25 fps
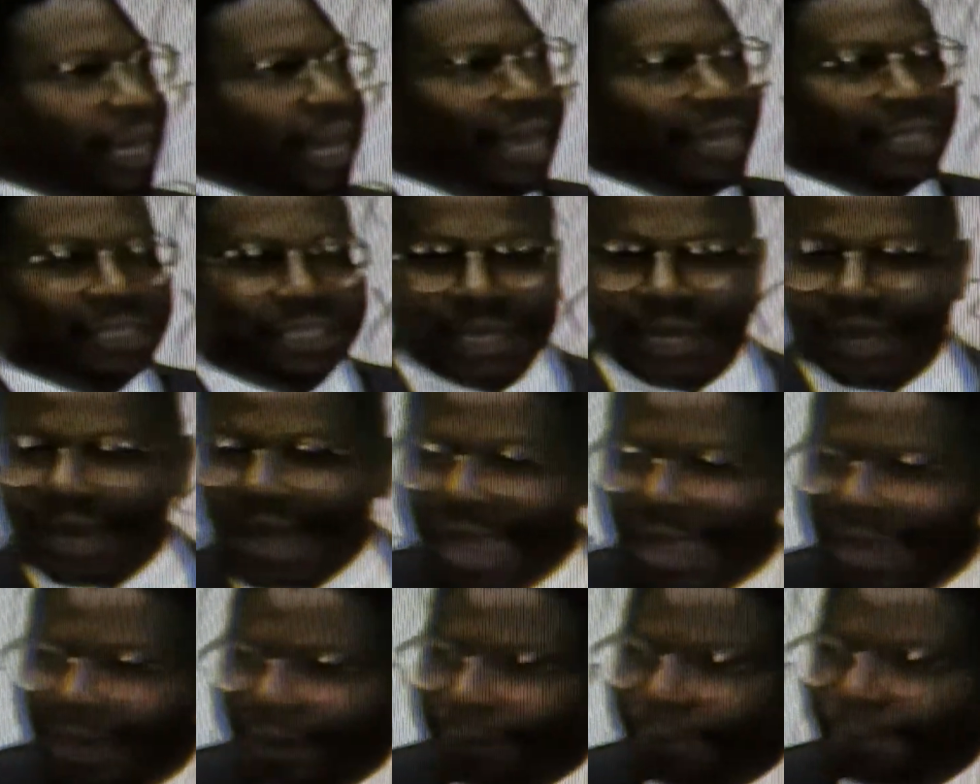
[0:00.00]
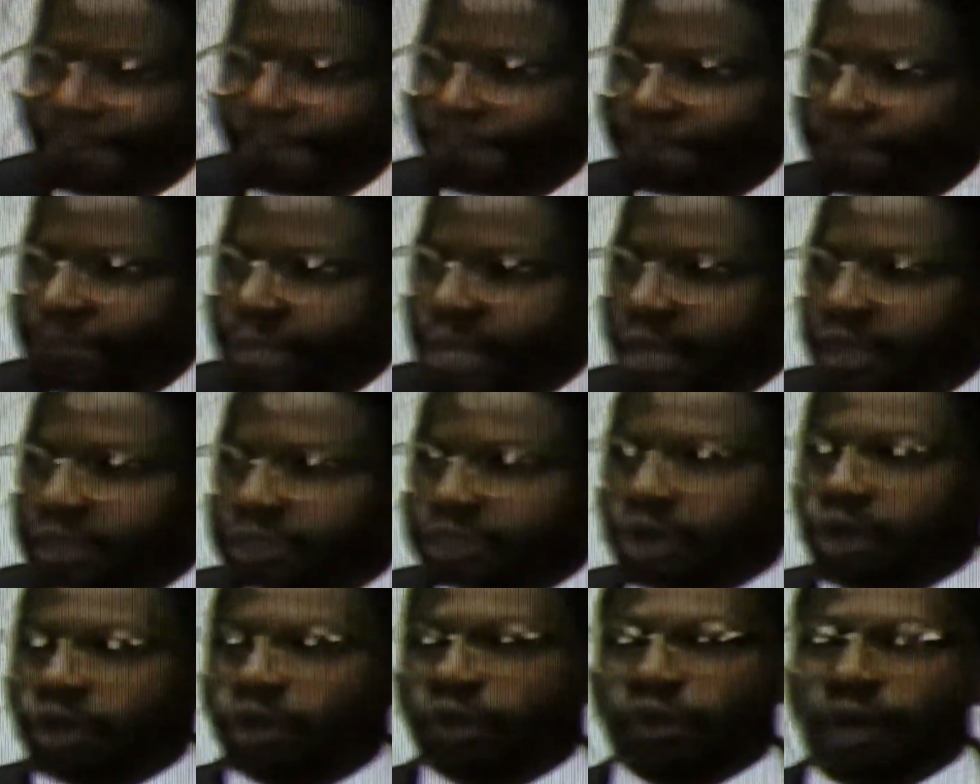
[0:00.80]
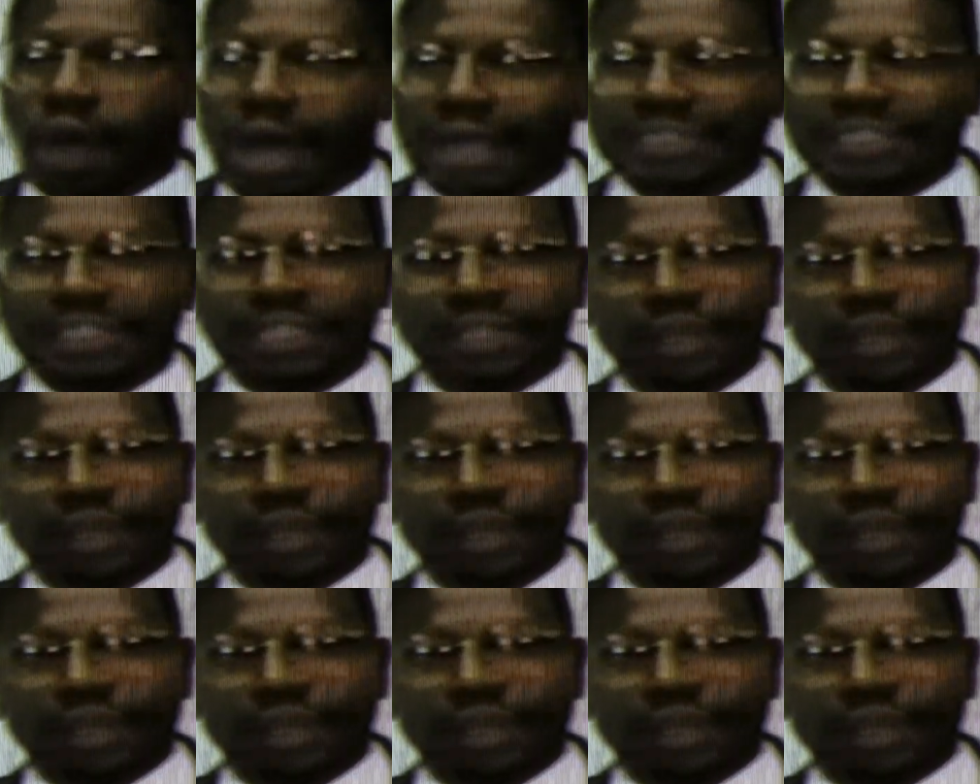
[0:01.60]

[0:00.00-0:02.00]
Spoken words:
into light. So crossing